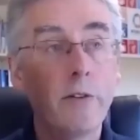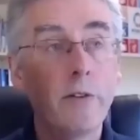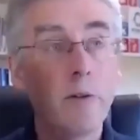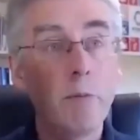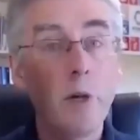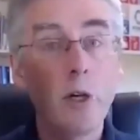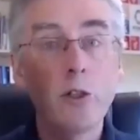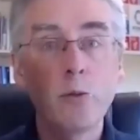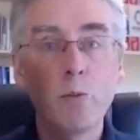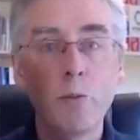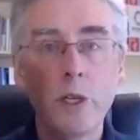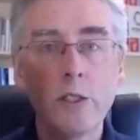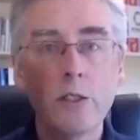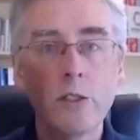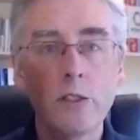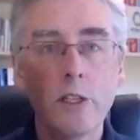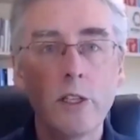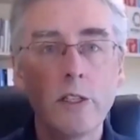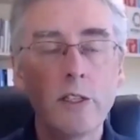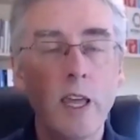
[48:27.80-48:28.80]
most
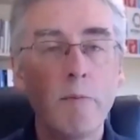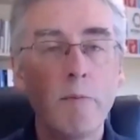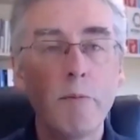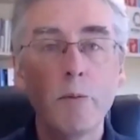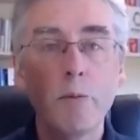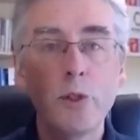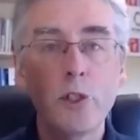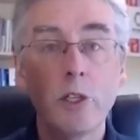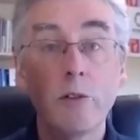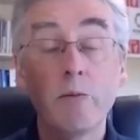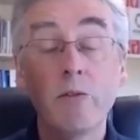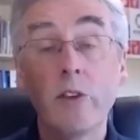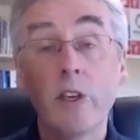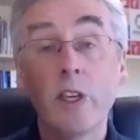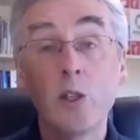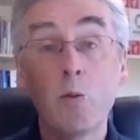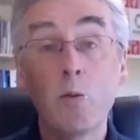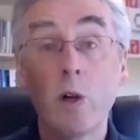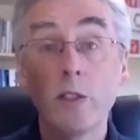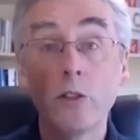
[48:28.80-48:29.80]
businesses, that membership fee
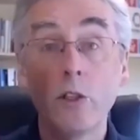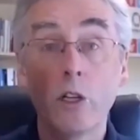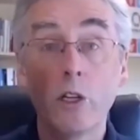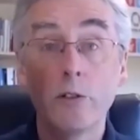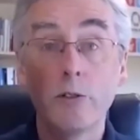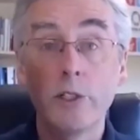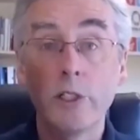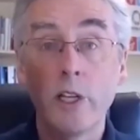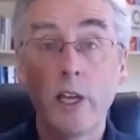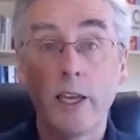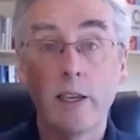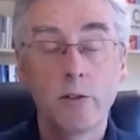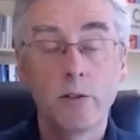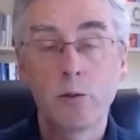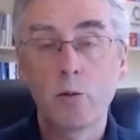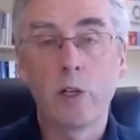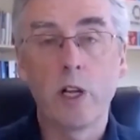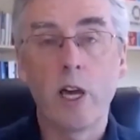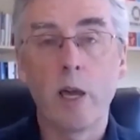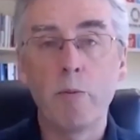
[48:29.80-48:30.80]
is $1 a day.
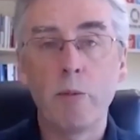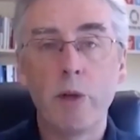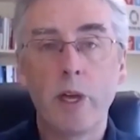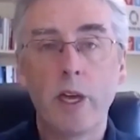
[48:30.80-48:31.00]
That's what I pay.